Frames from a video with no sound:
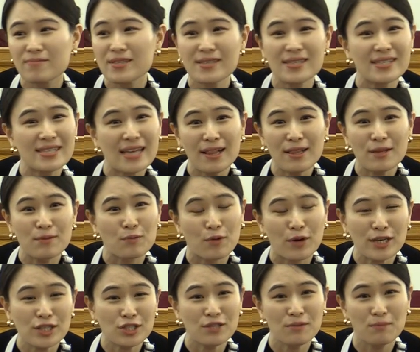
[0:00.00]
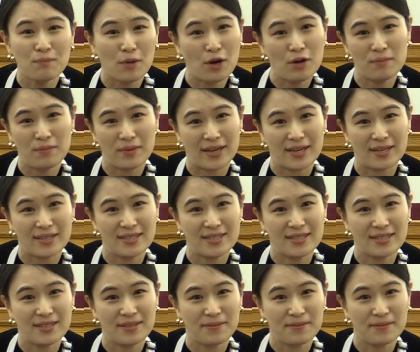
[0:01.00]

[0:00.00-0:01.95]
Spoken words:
celebration moment.